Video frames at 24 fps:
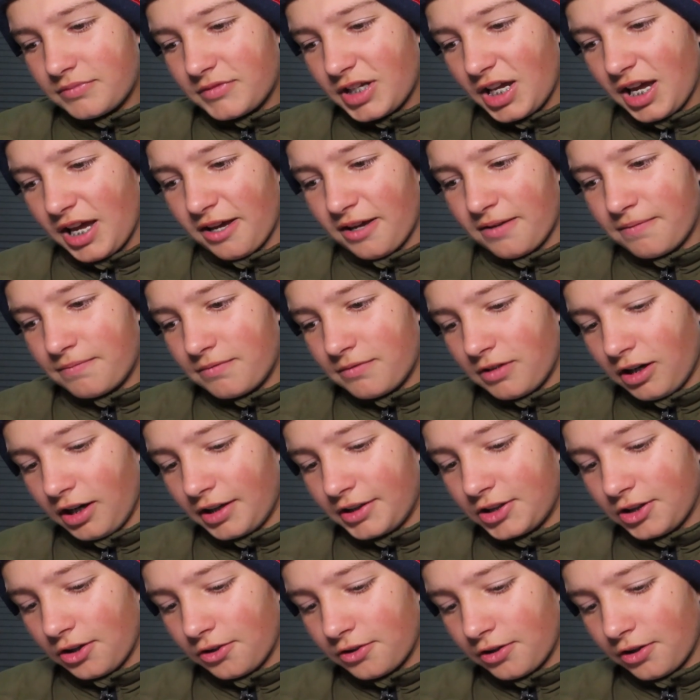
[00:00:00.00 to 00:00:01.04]
Yeah,
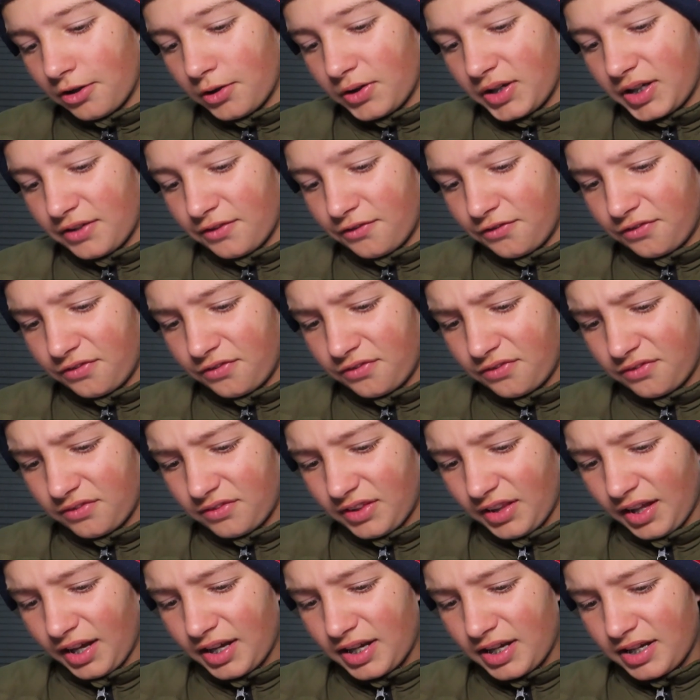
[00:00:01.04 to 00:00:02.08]
I don't know if
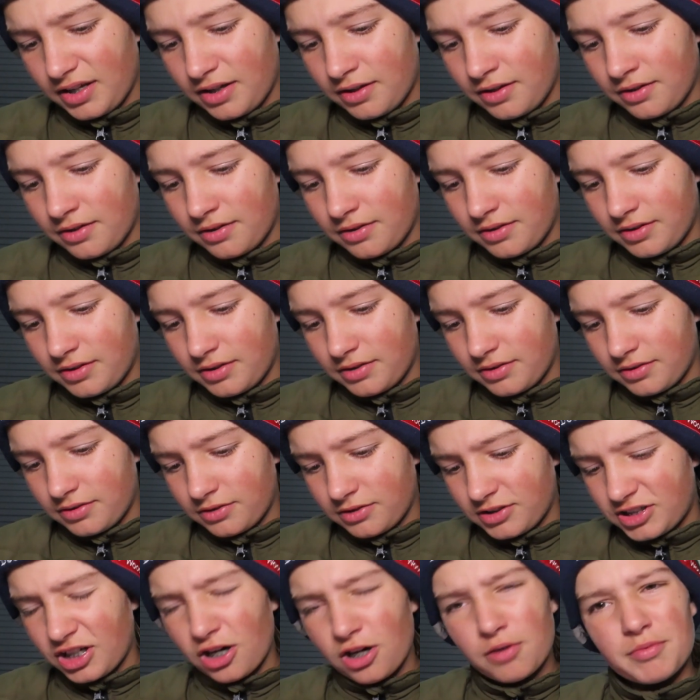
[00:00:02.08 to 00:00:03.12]

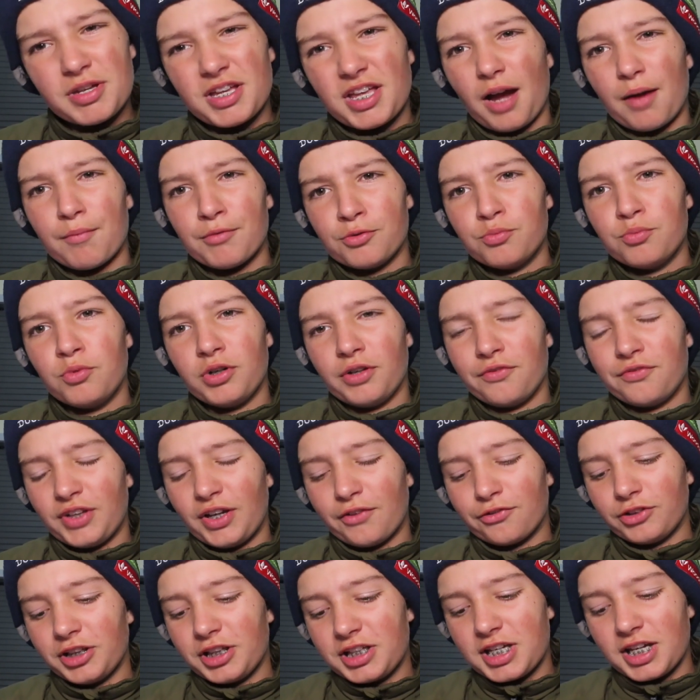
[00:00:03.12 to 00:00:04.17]
Jeremy Cameron would have
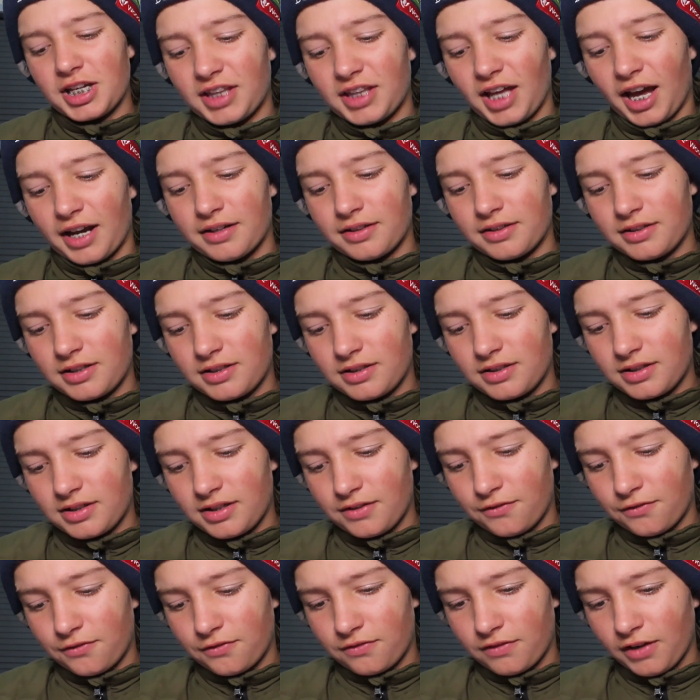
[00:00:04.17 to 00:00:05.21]
definitely that
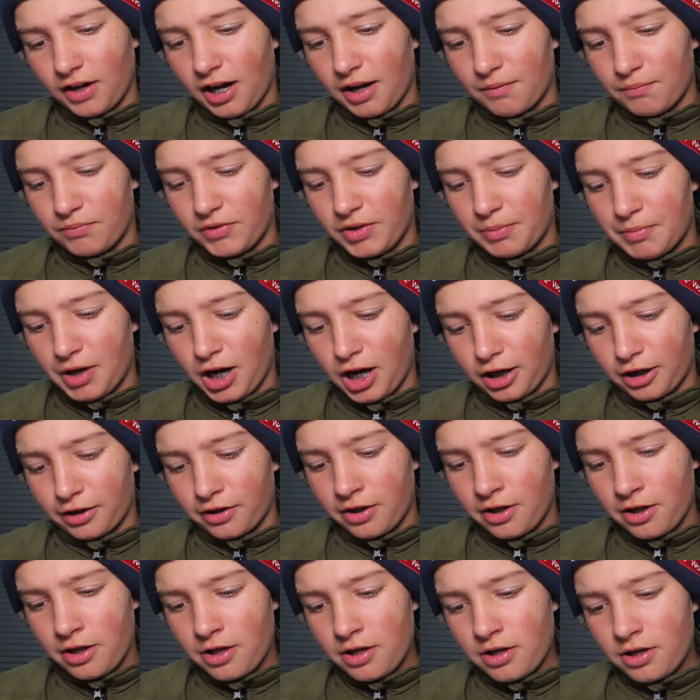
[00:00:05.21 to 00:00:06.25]
if the
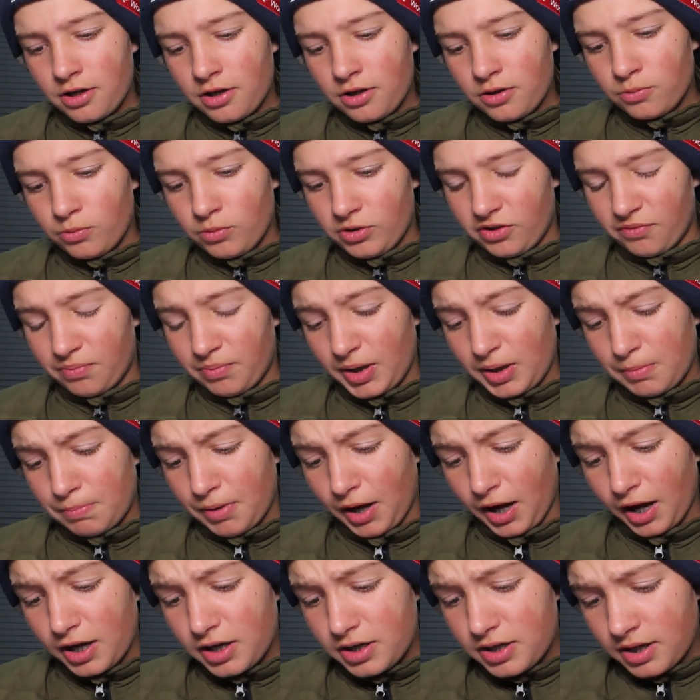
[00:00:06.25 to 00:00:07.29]
mark would have been
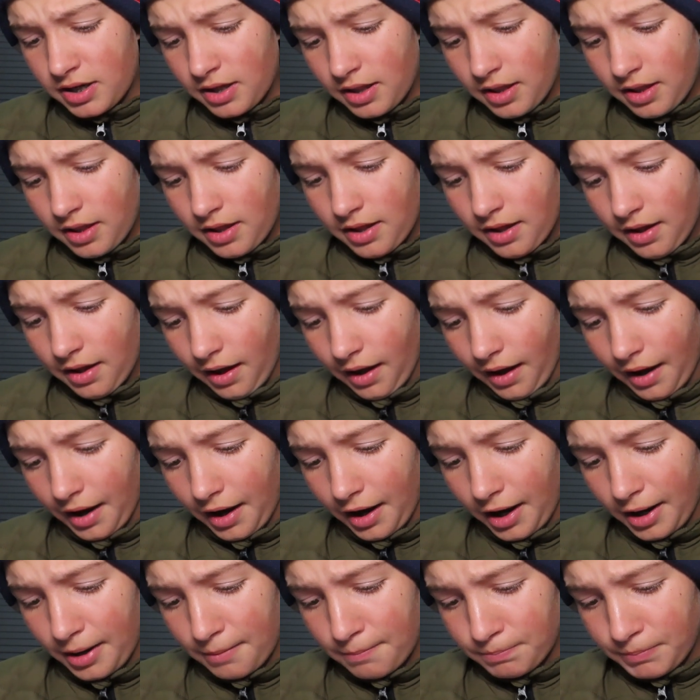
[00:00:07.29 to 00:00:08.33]
paid.
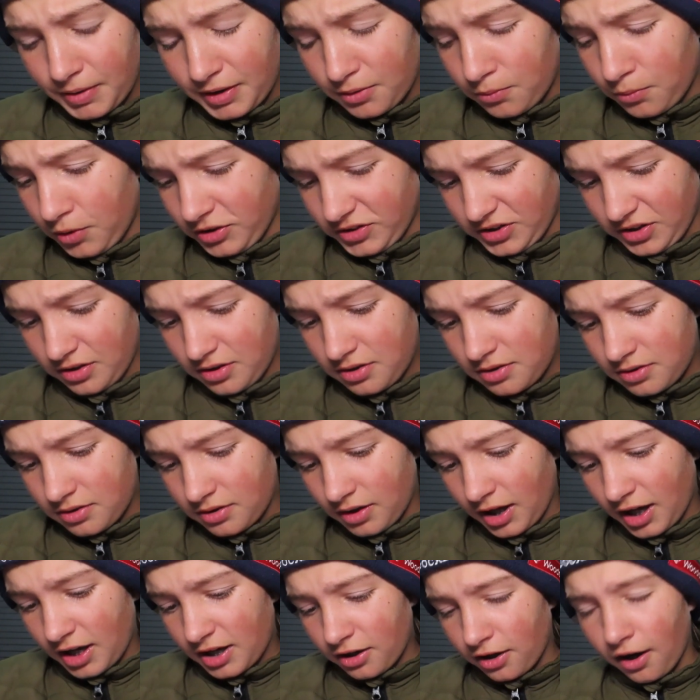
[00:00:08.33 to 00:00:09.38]
But it wasn't.
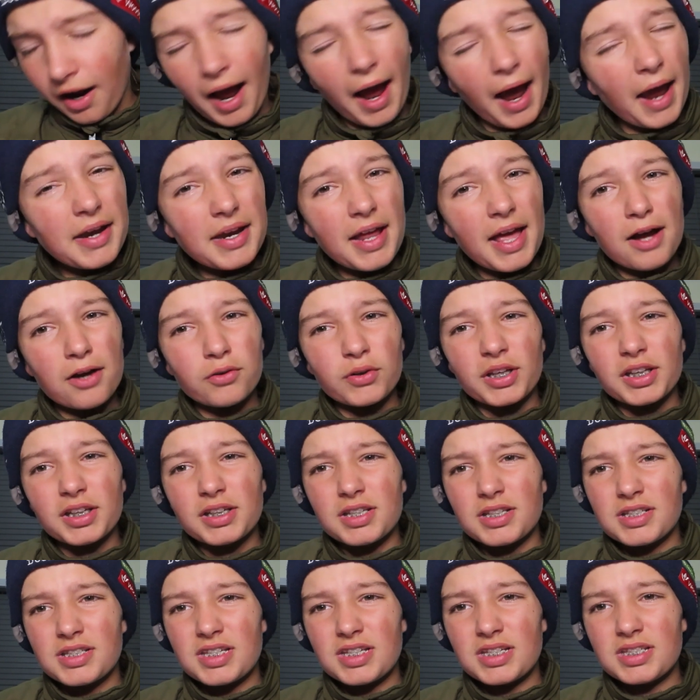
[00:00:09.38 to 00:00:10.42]
And I hate how
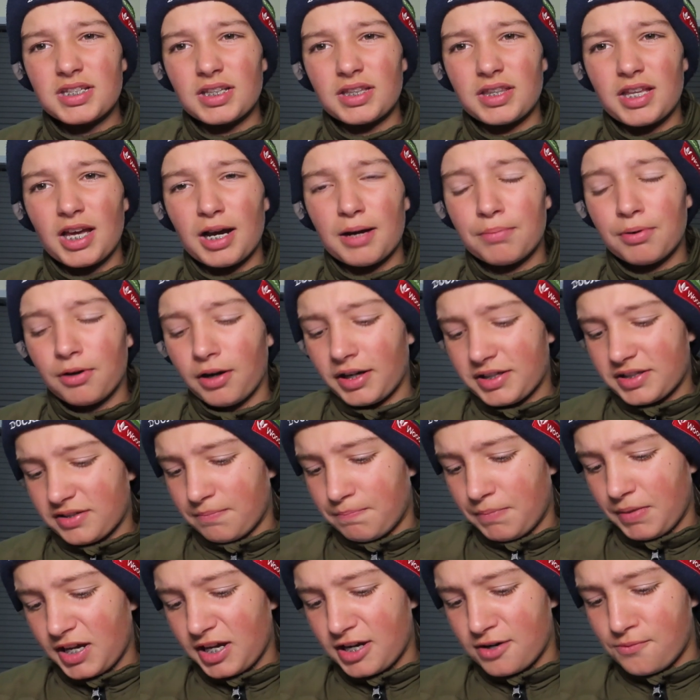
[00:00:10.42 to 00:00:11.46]
inconsistent the umpires
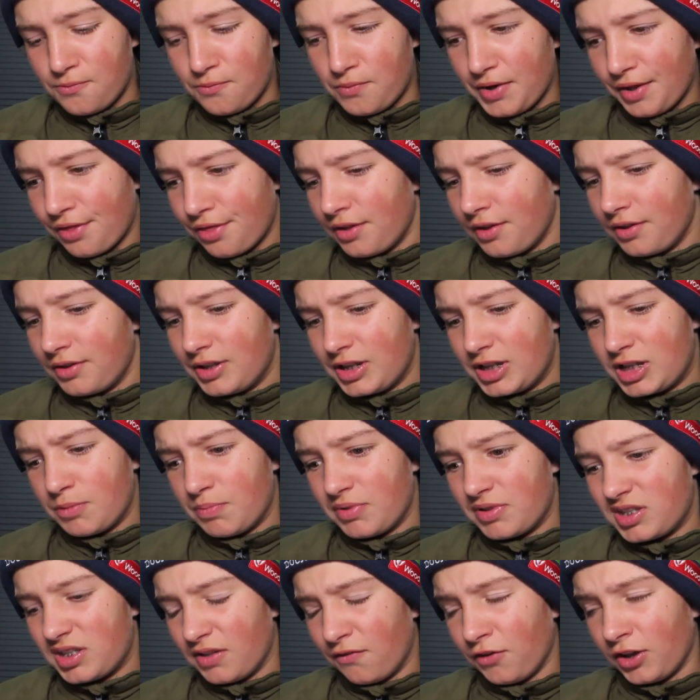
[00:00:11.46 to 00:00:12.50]
have been with the
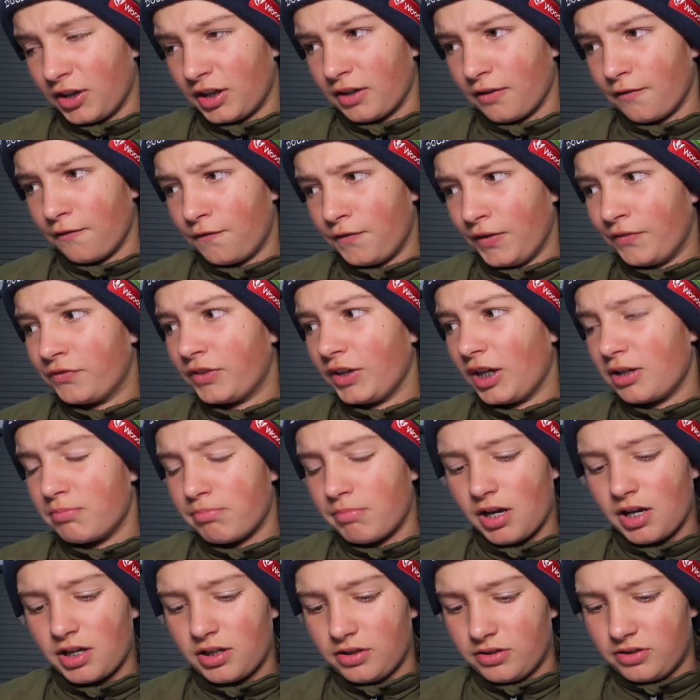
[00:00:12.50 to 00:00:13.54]
specific
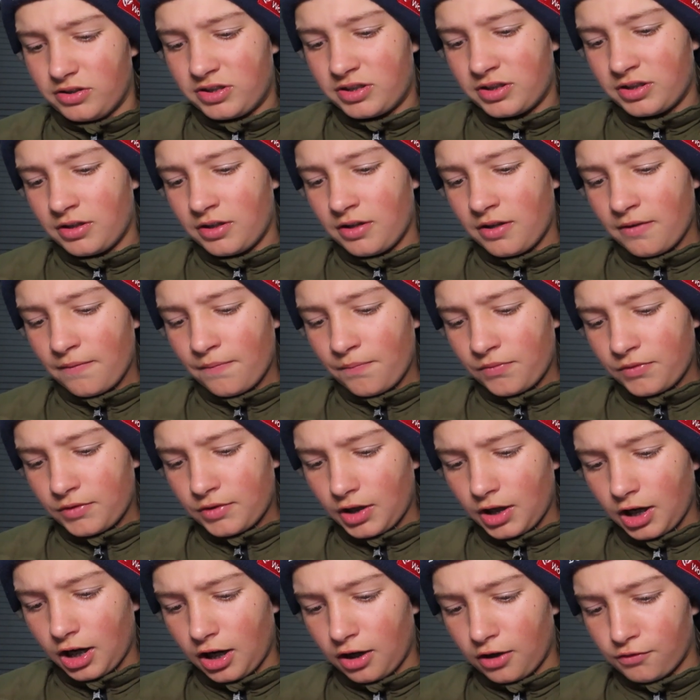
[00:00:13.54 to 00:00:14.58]
15 metres
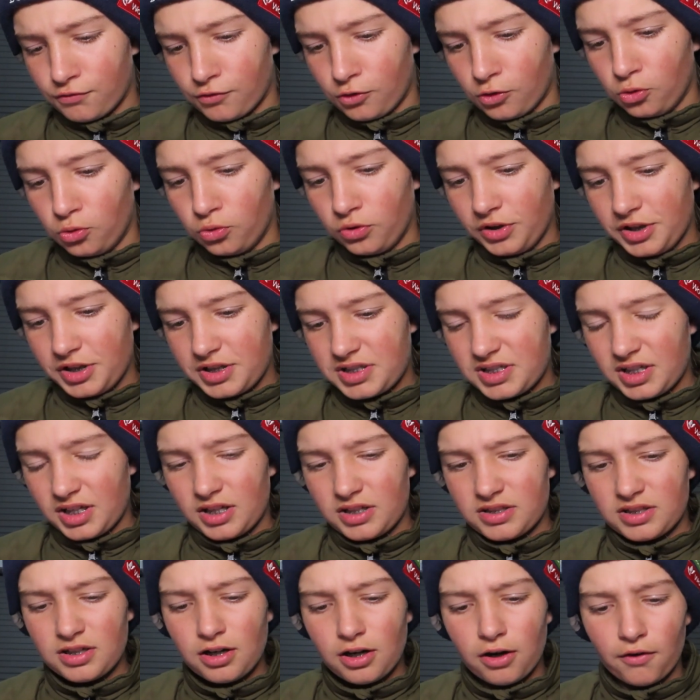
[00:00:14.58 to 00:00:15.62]
rule this
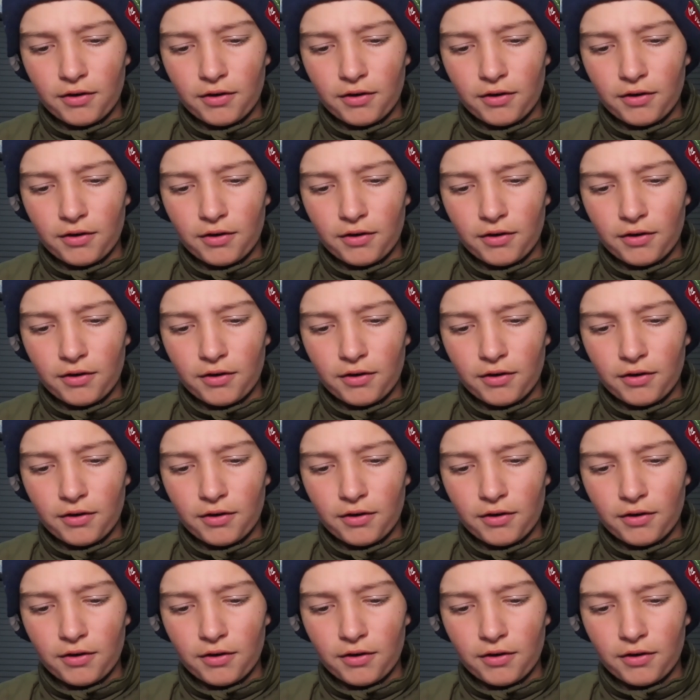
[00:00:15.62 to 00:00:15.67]
season.